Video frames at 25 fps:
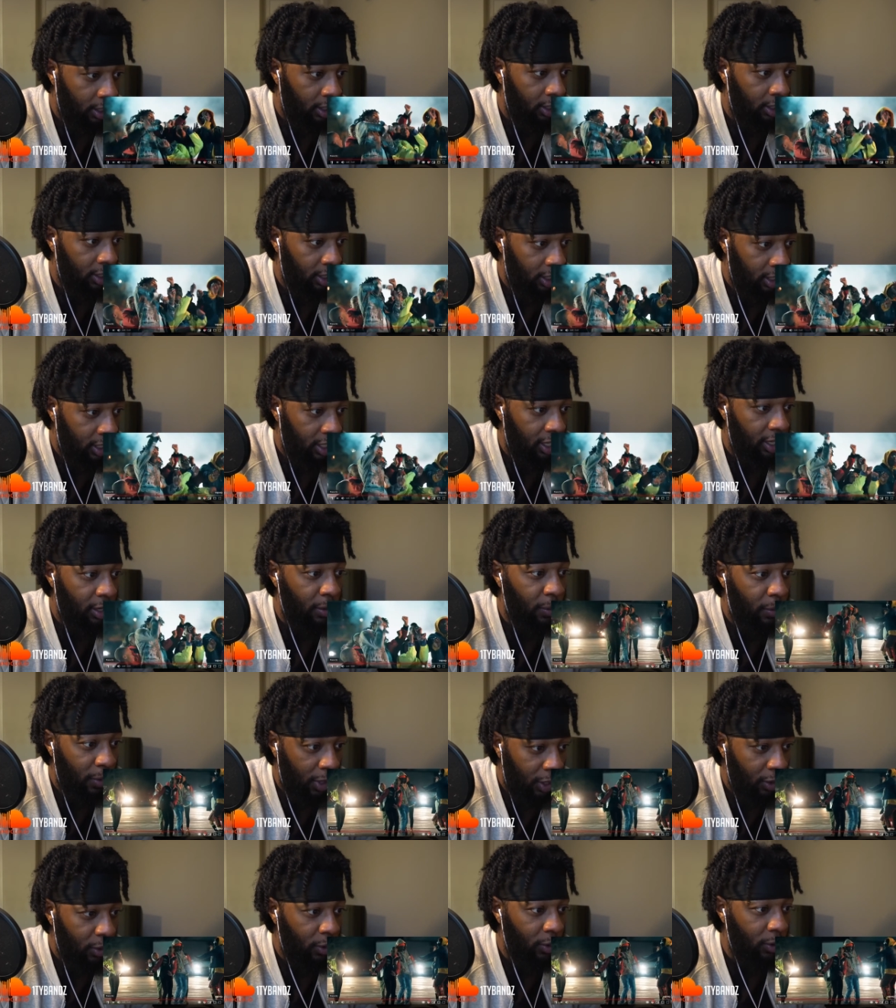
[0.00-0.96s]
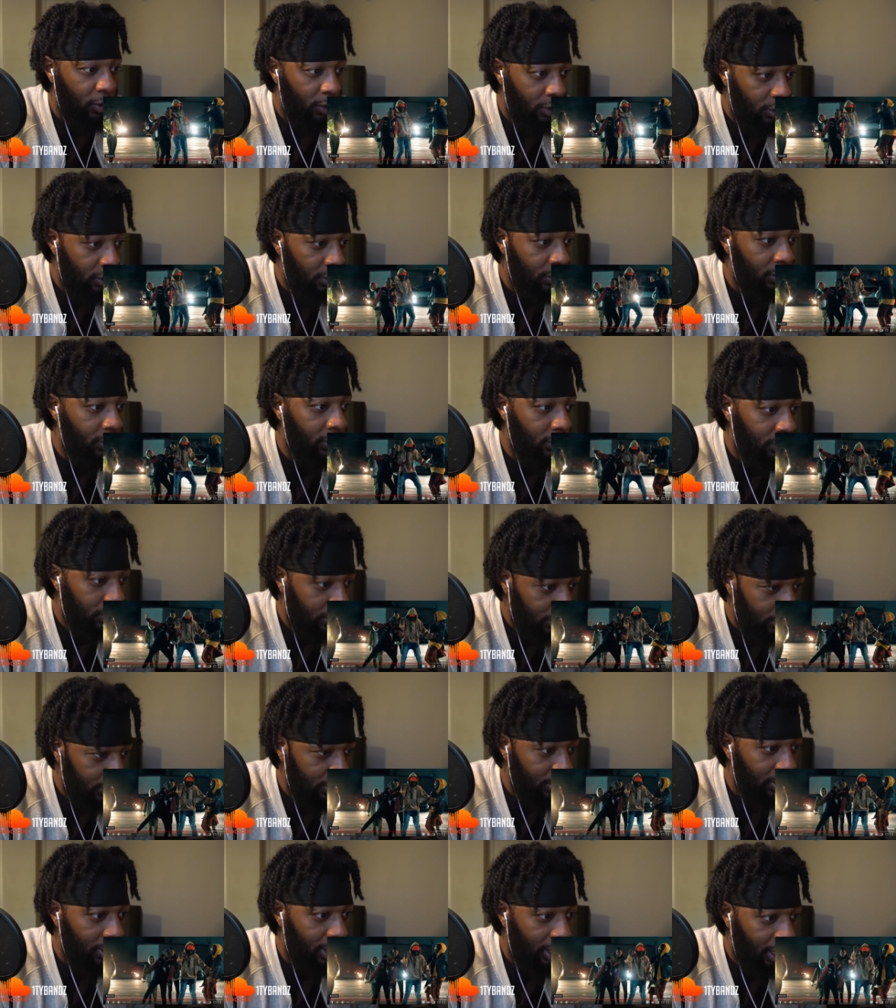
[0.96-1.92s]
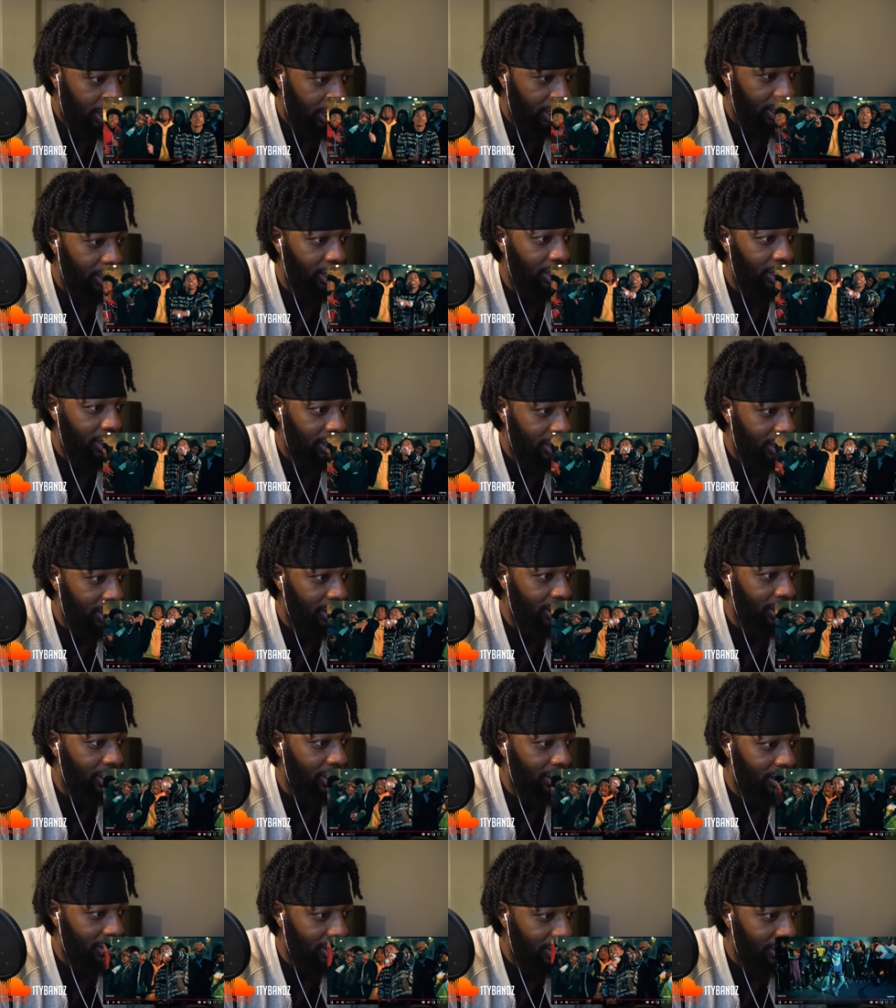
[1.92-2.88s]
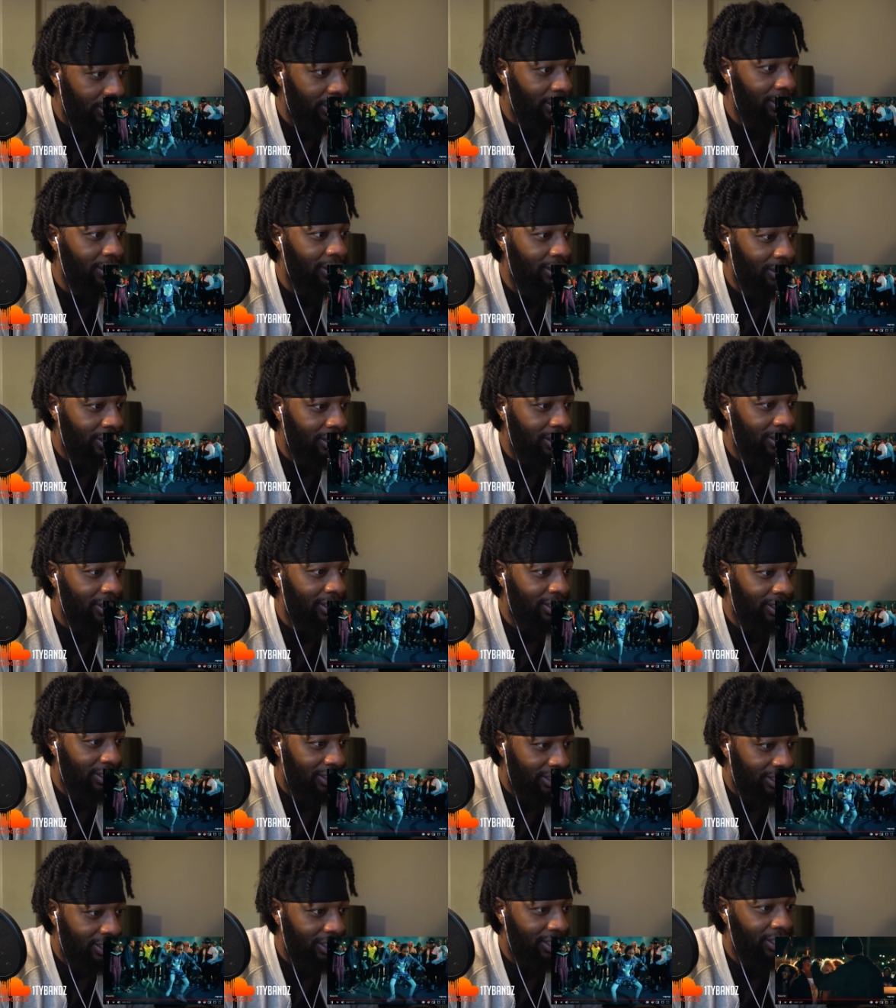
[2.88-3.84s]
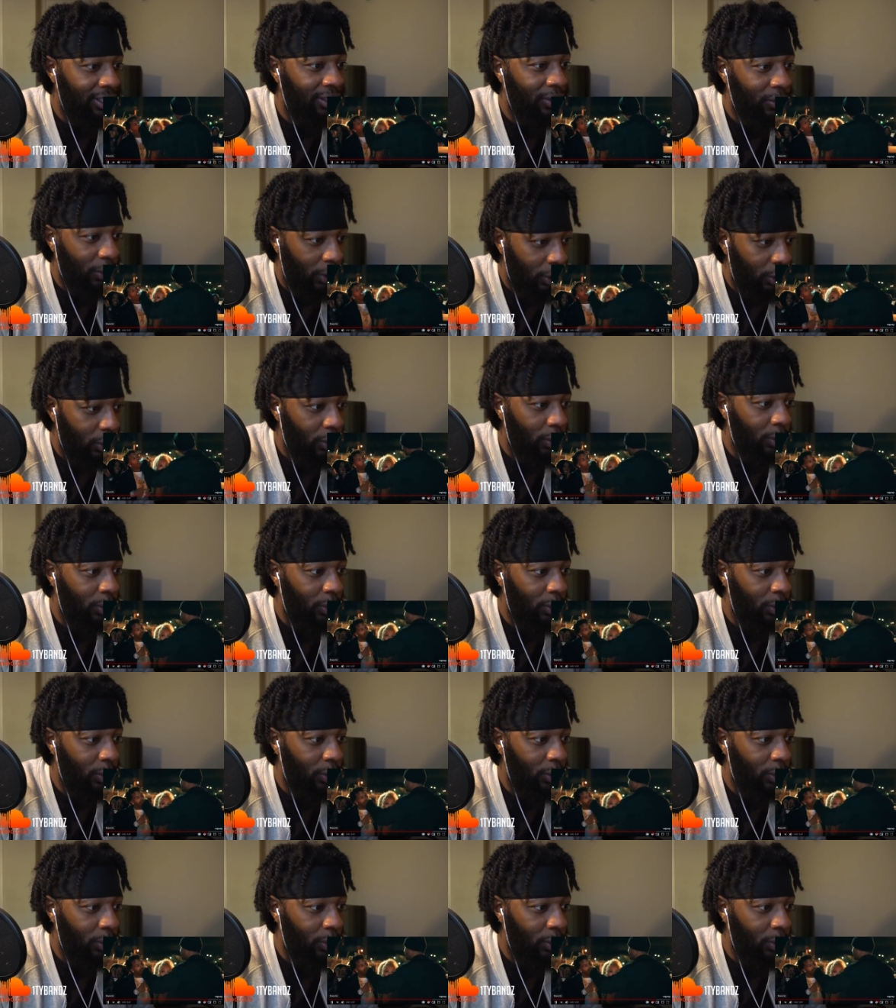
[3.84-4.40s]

earned it. Whoa. Yeah. Hey. None of you guys can flash me. Whoa.